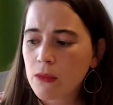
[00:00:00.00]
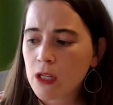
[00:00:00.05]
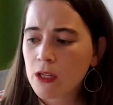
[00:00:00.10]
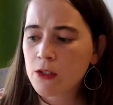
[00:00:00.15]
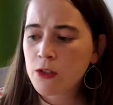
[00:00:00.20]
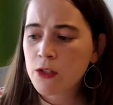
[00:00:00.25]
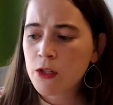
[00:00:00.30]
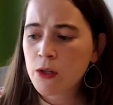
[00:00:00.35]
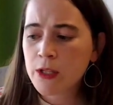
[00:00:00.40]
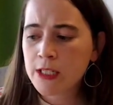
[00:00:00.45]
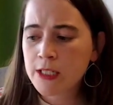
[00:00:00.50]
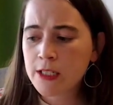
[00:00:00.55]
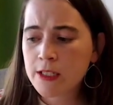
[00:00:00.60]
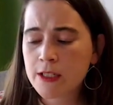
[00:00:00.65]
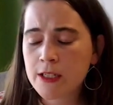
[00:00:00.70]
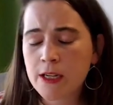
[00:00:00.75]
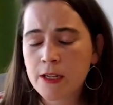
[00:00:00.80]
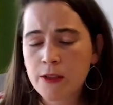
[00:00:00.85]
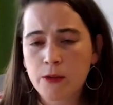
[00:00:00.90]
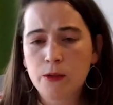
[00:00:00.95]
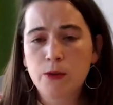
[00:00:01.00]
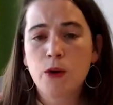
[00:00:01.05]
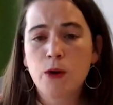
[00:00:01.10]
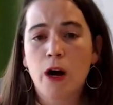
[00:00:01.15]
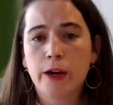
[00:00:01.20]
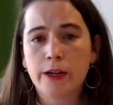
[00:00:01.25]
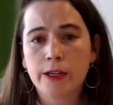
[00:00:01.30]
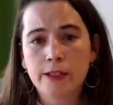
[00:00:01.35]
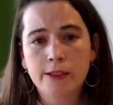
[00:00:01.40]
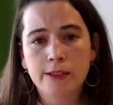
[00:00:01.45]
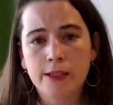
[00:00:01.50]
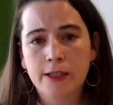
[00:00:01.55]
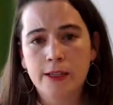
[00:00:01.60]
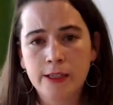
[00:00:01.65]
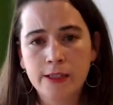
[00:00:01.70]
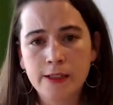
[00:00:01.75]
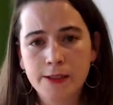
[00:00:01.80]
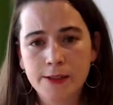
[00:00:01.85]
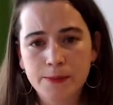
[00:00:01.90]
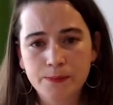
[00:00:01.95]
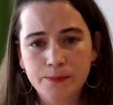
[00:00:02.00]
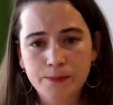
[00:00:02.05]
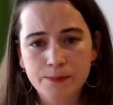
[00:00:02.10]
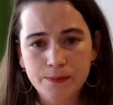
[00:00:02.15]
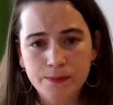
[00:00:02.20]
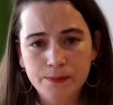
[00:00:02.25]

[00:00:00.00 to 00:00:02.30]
So this is done through audit studies